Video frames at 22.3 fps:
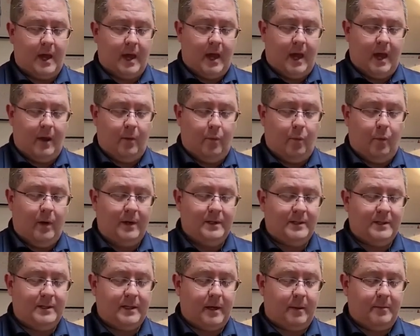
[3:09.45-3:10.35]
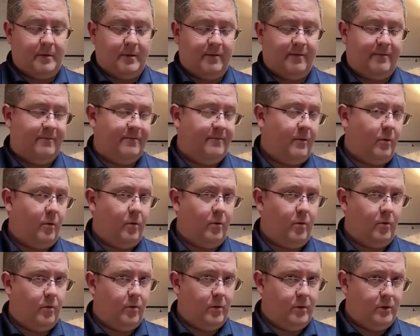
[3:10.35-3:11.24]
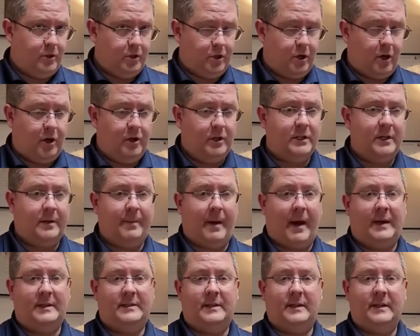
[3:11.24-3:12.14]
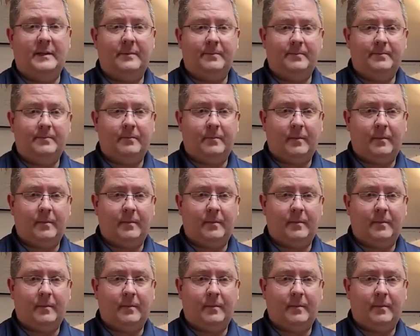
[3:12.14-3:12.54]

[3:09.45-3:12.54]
And once it's up to full charge capacity,